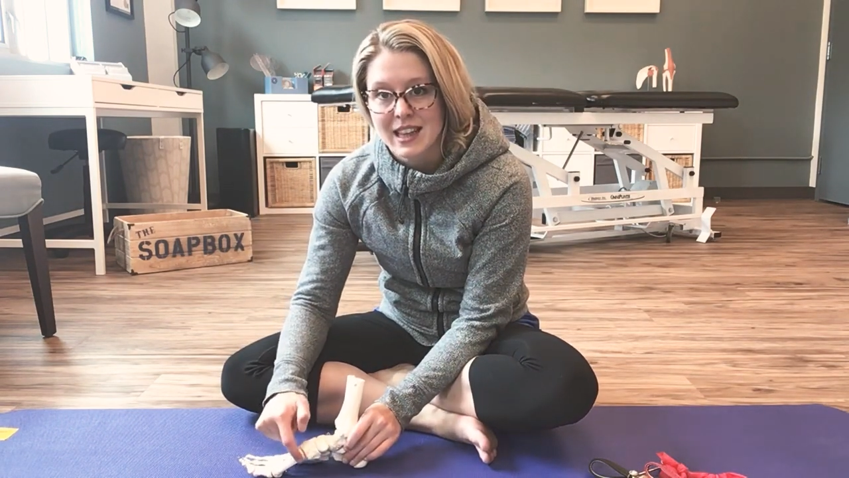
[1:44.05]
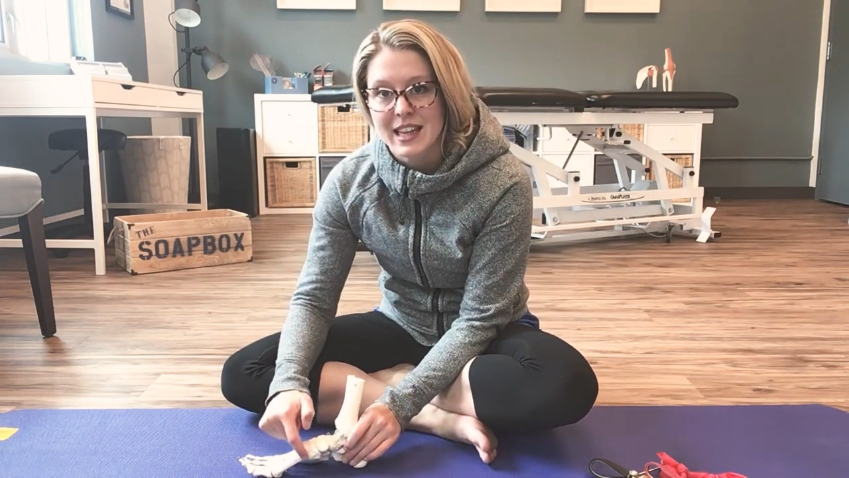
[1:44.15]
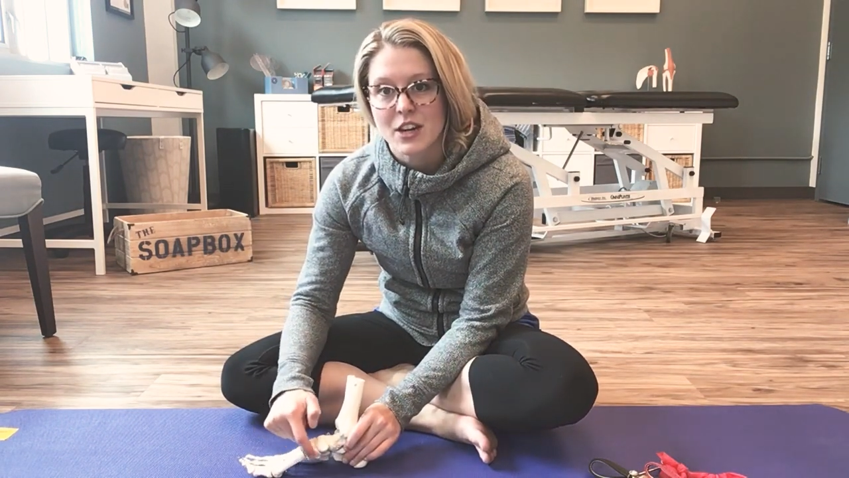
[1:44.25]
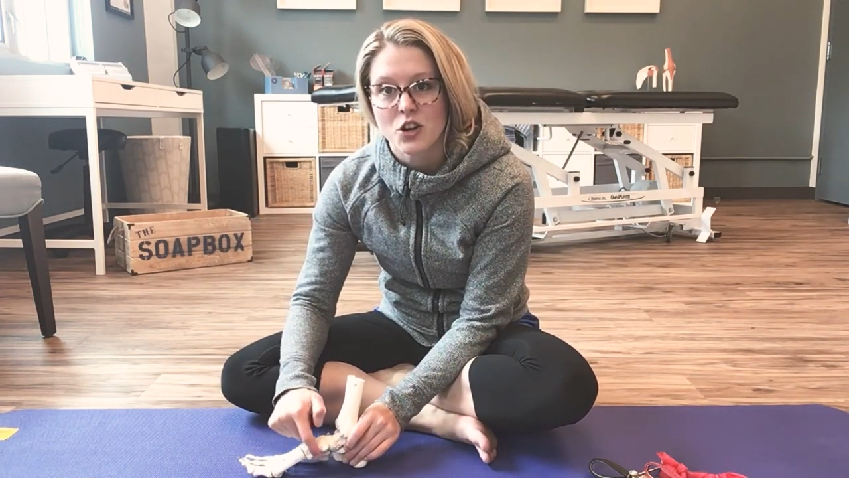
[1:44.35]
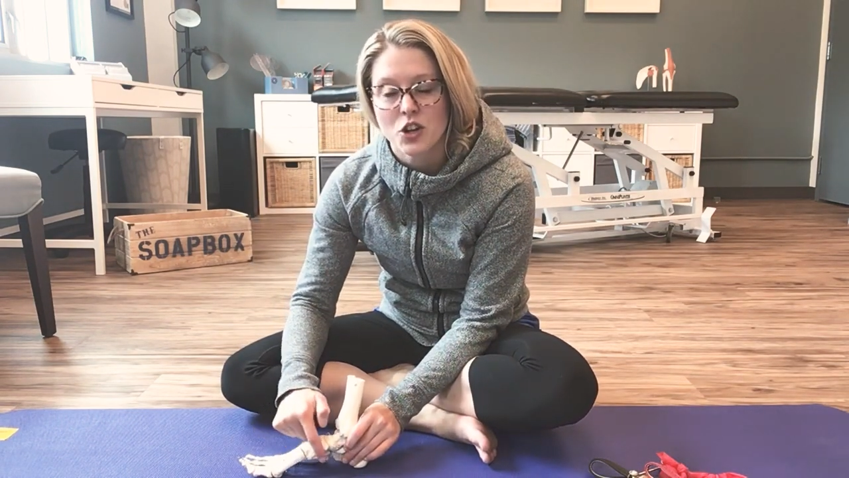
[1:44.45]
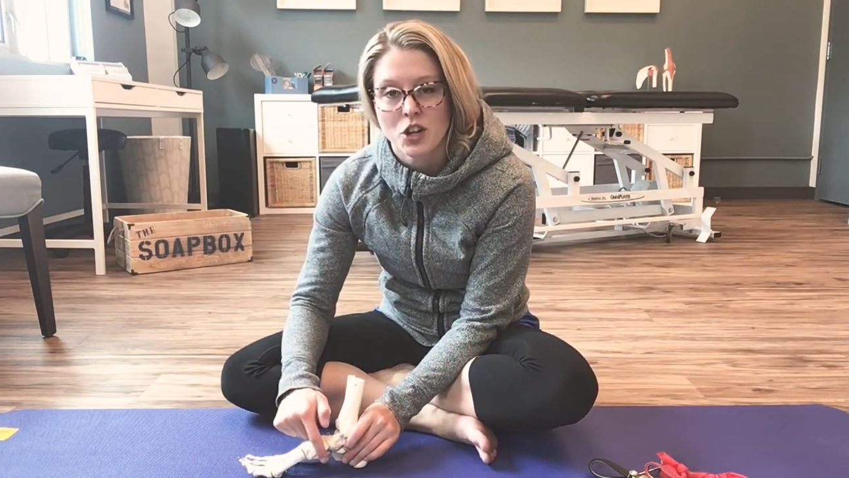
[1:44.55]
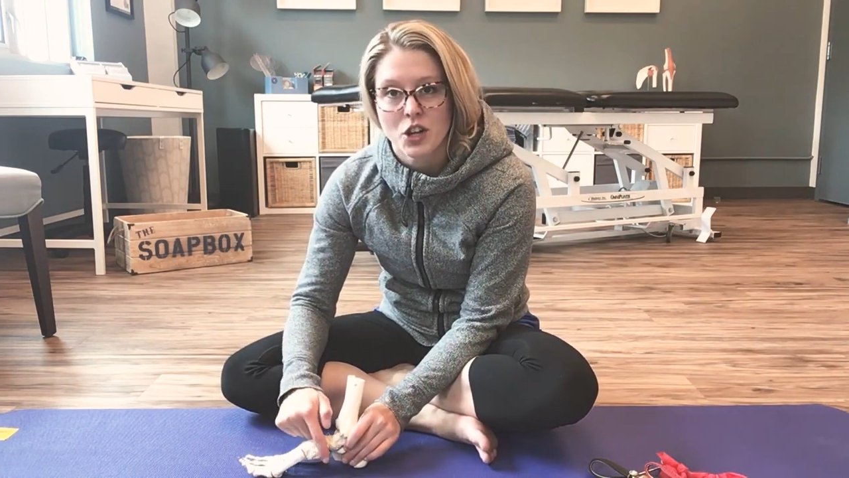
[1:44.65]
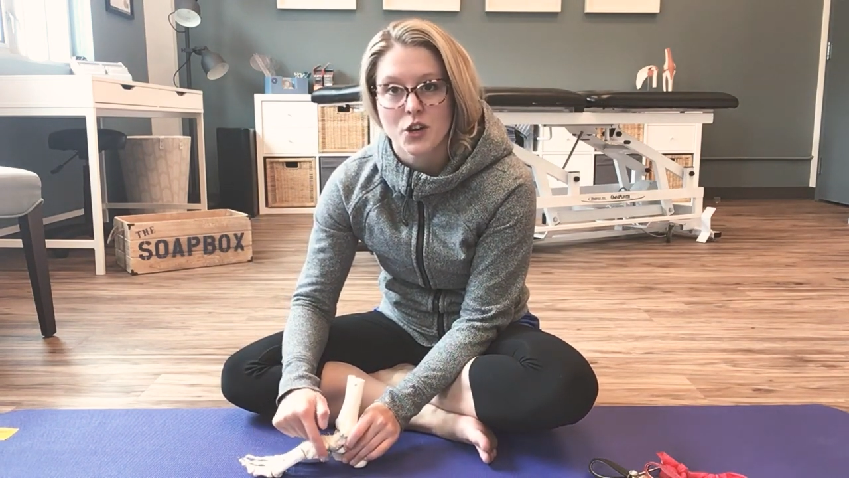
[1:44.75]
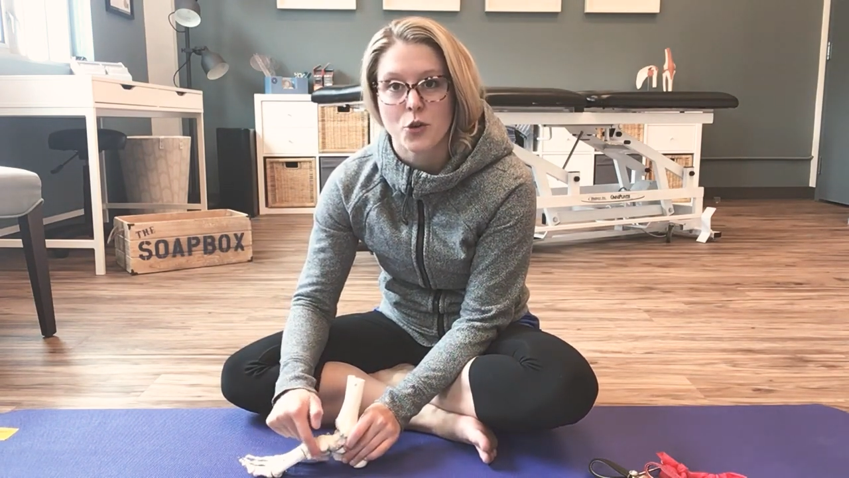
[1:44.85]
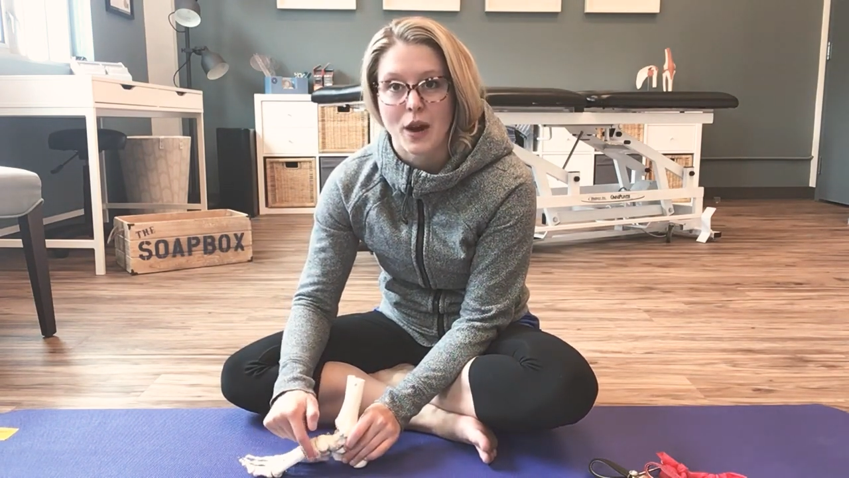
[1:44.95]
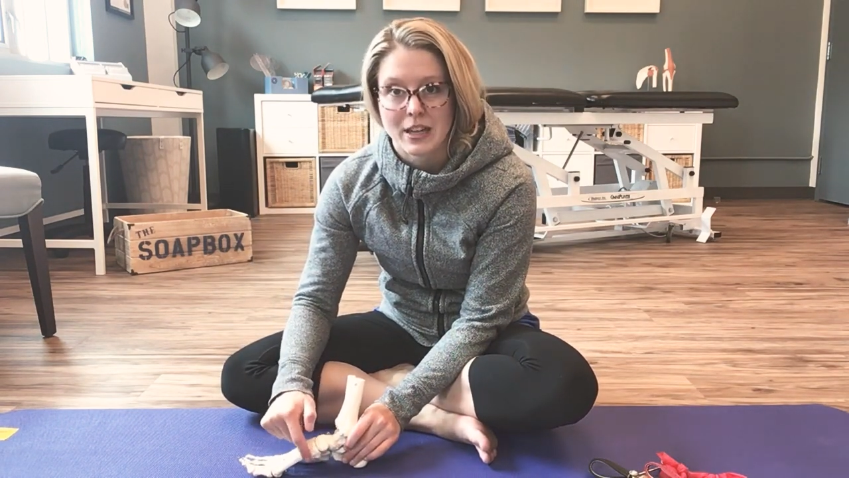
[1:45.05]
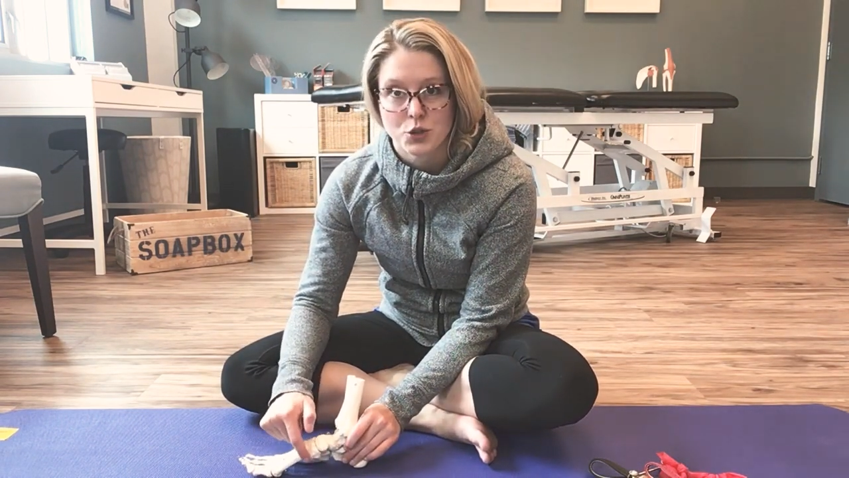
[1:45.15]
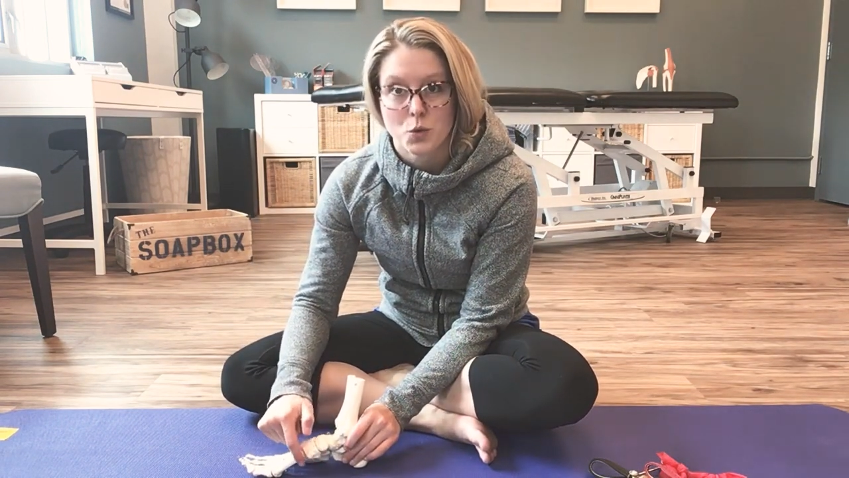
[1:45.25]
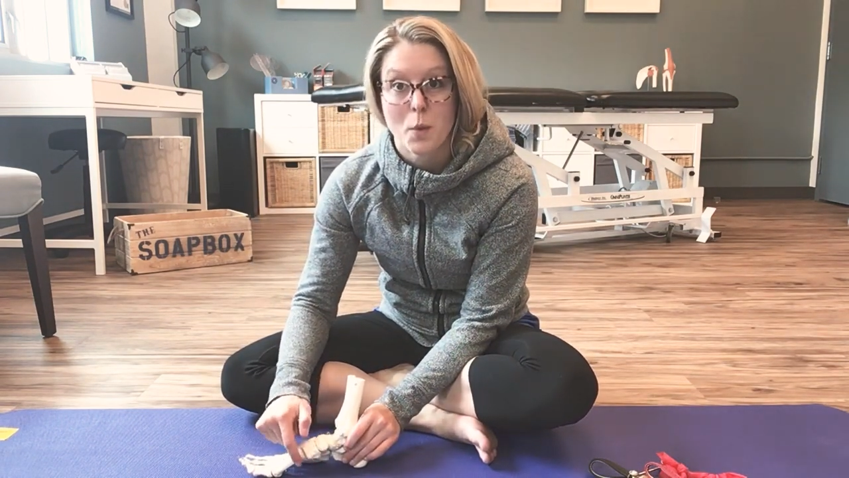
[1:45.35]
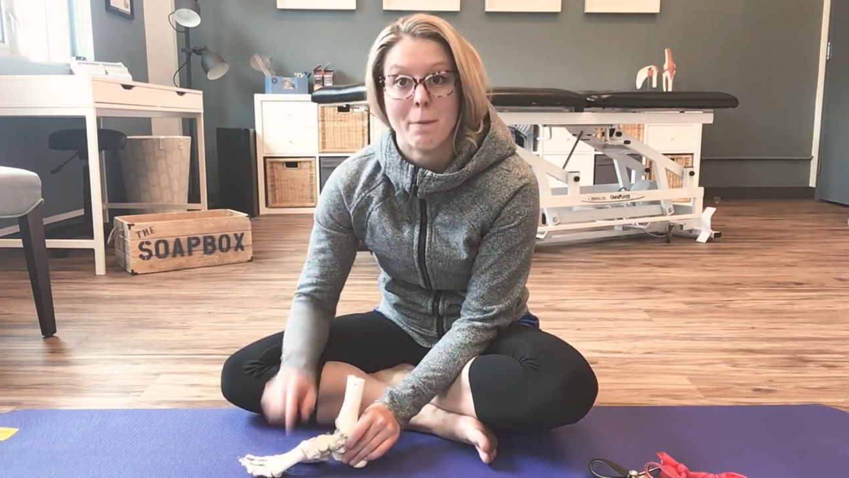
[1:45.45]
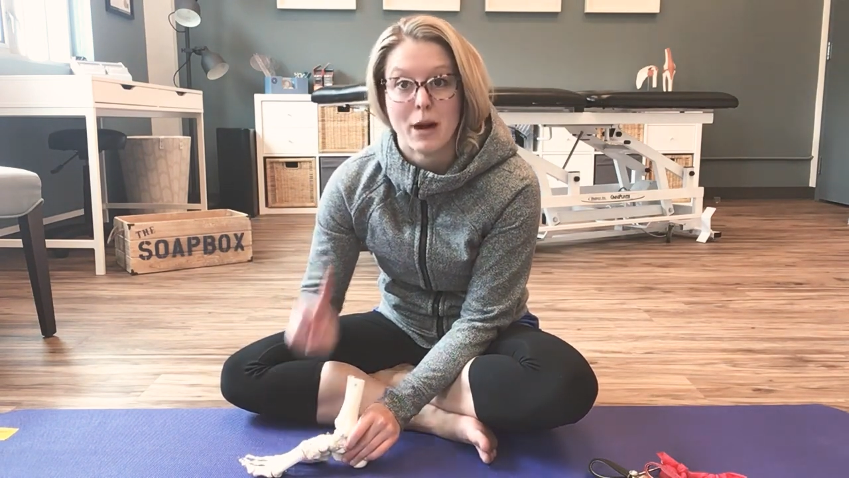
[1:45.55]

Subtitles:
little gradual